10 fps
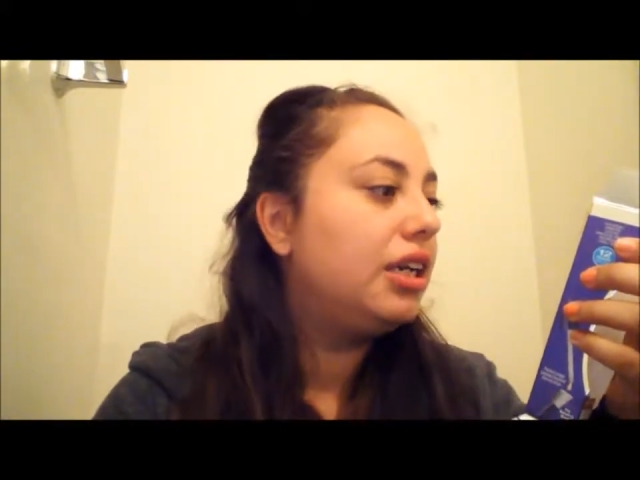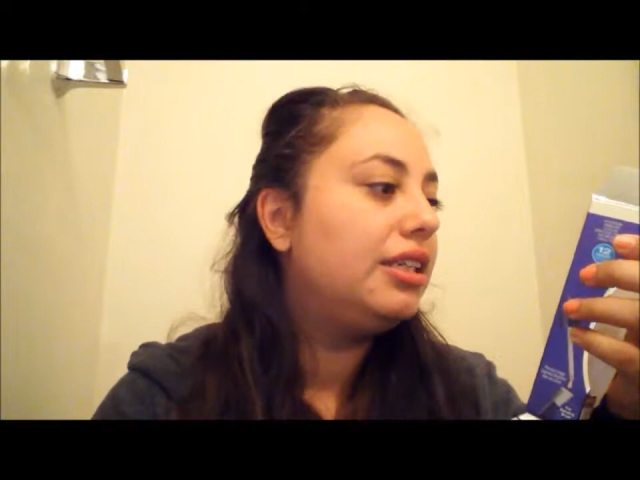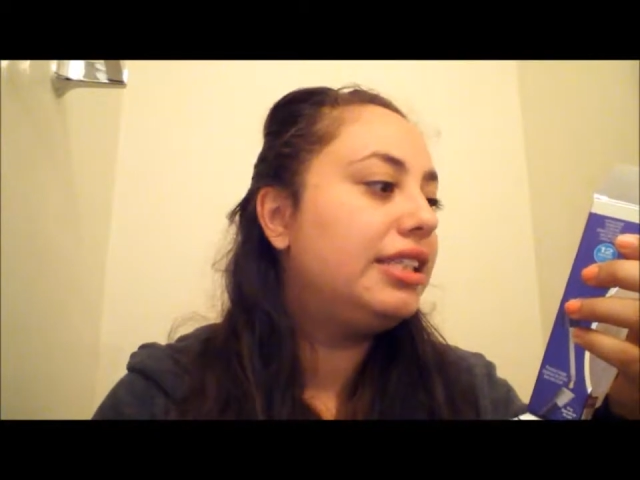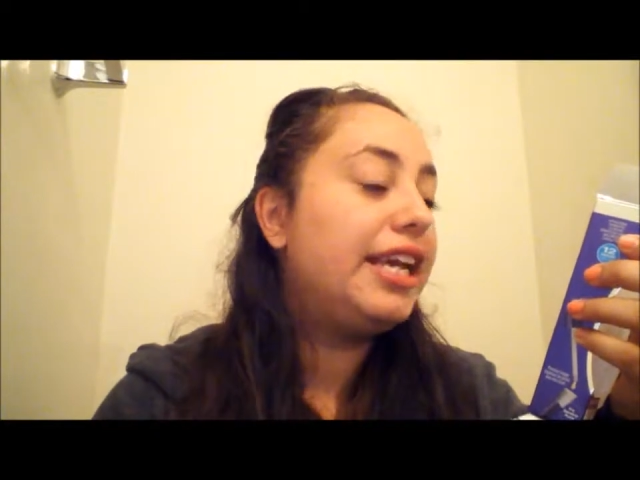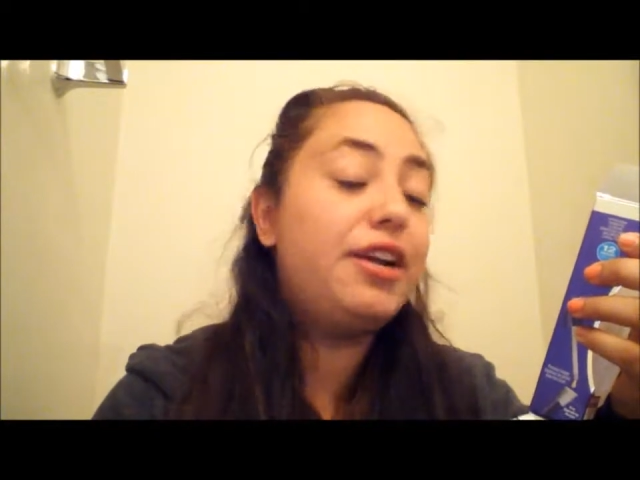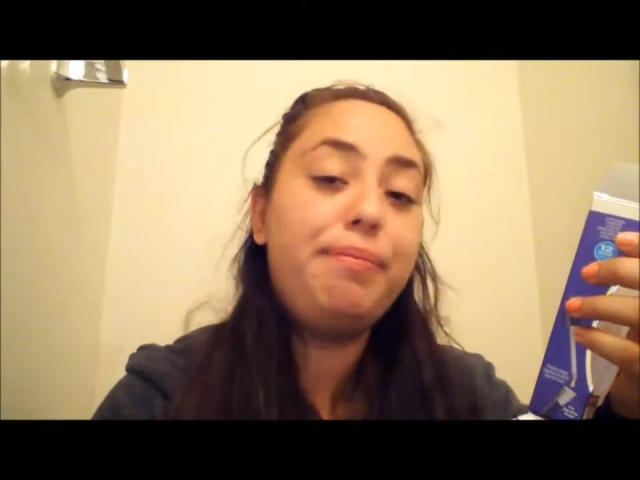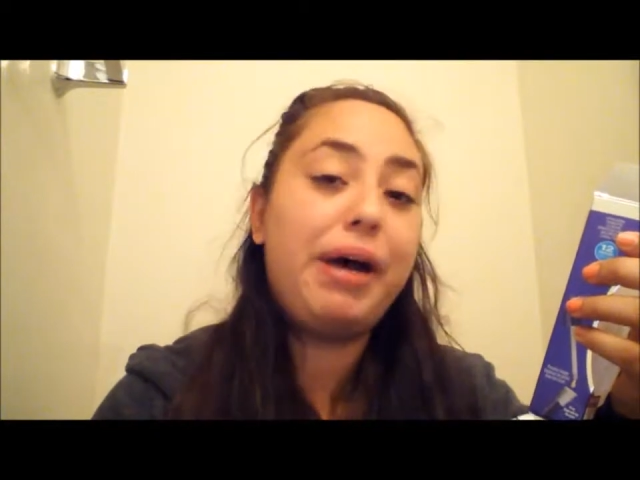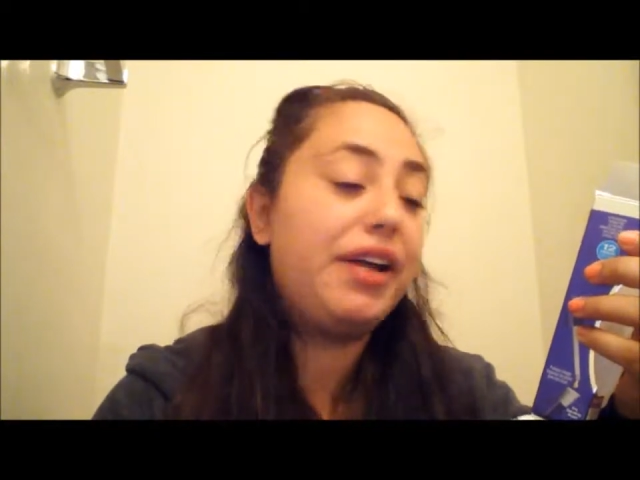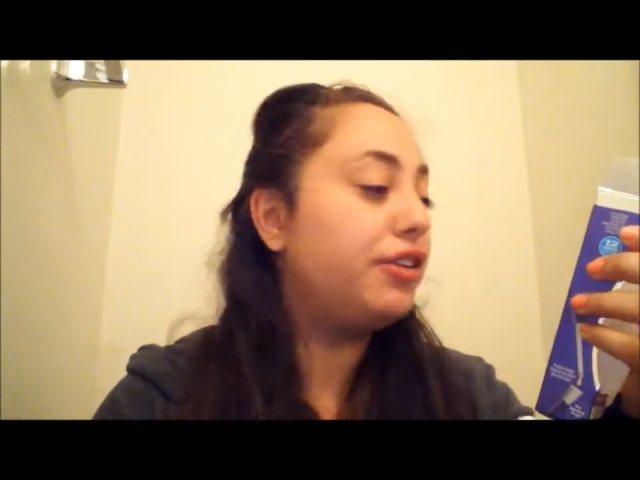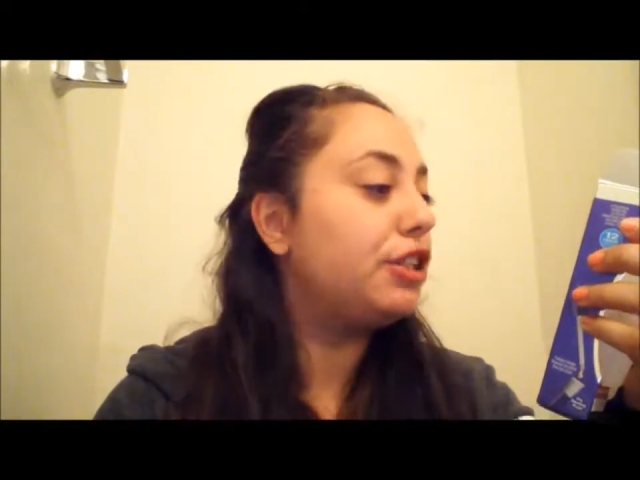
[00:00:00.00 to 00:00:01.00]
Say
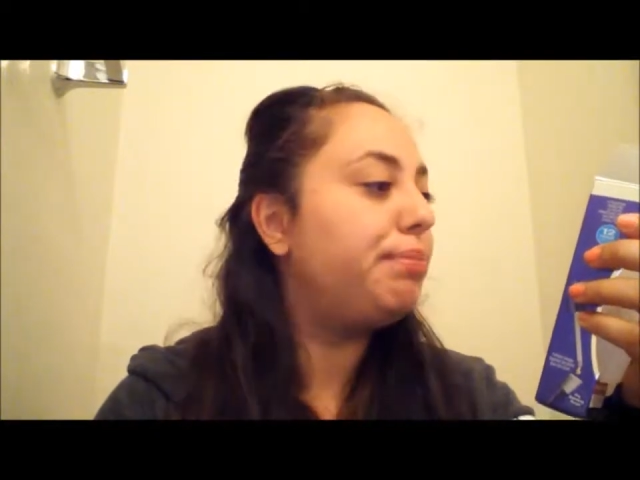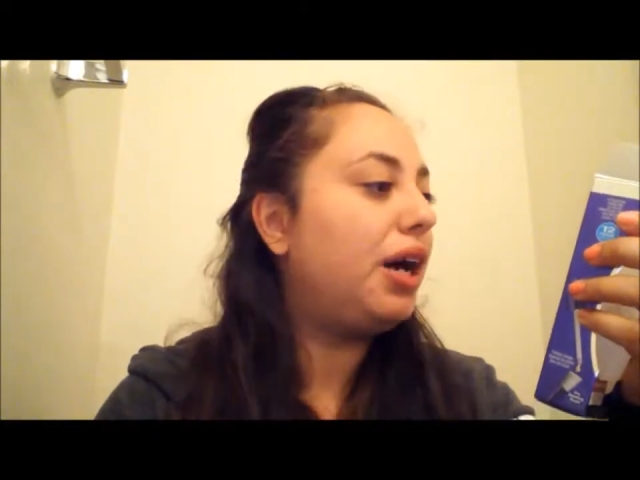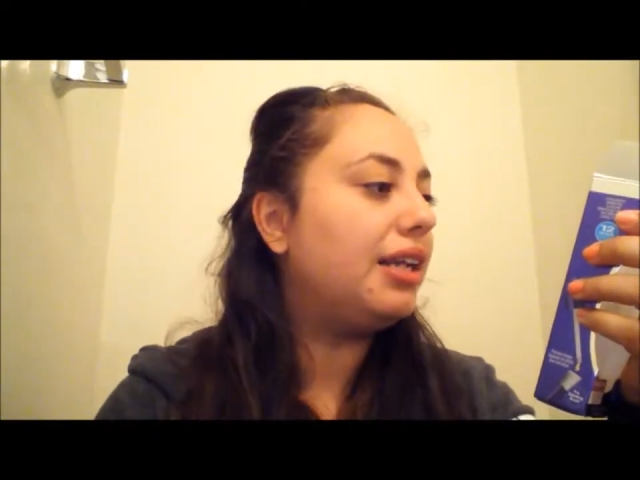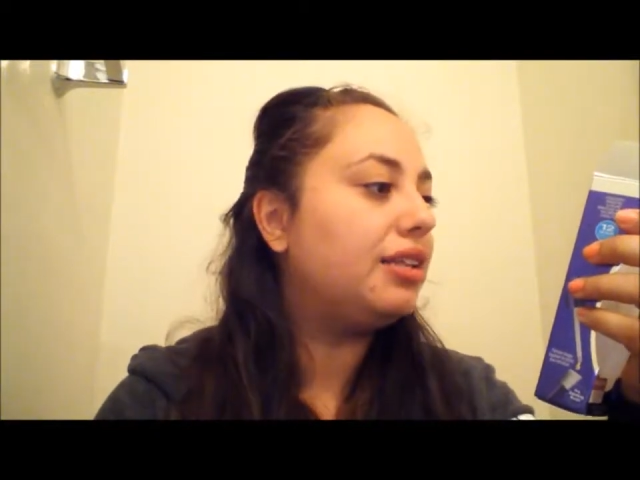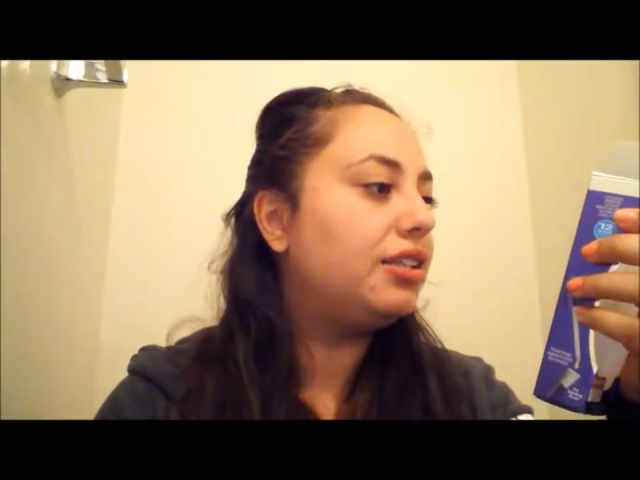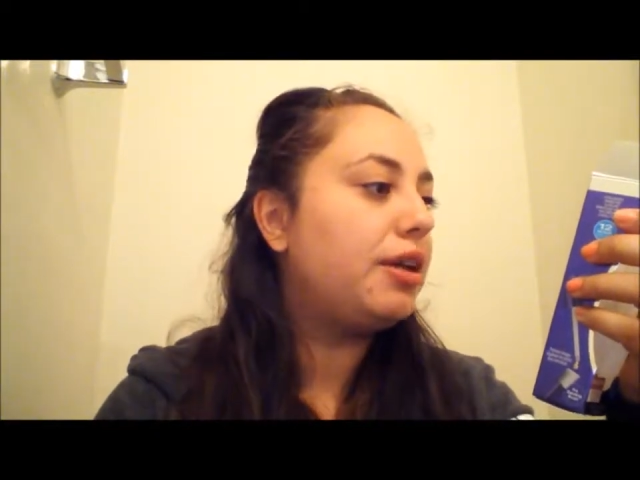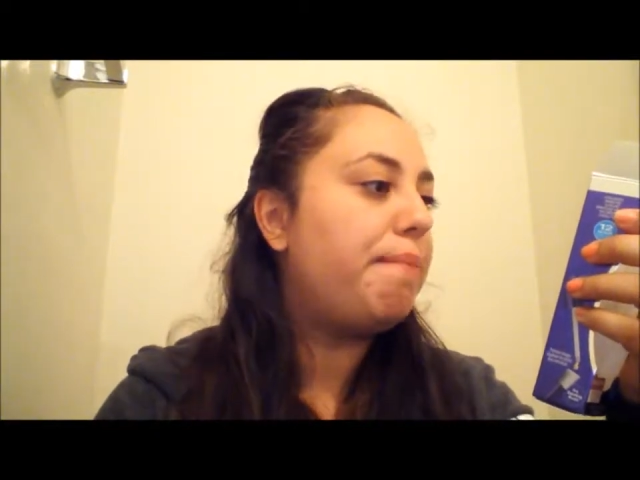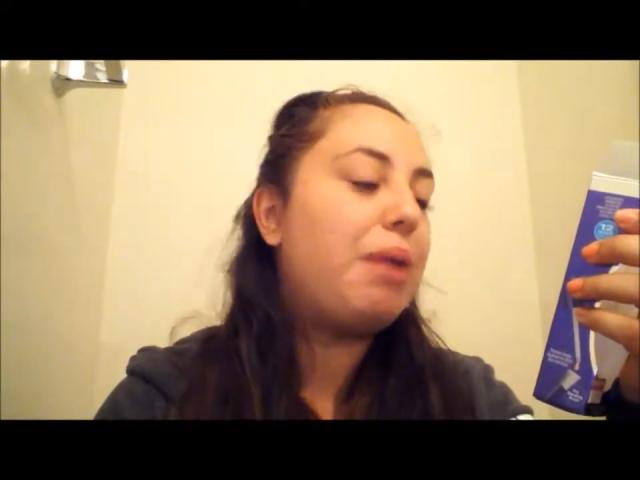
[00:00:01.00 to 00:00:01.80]
goodbye to spots.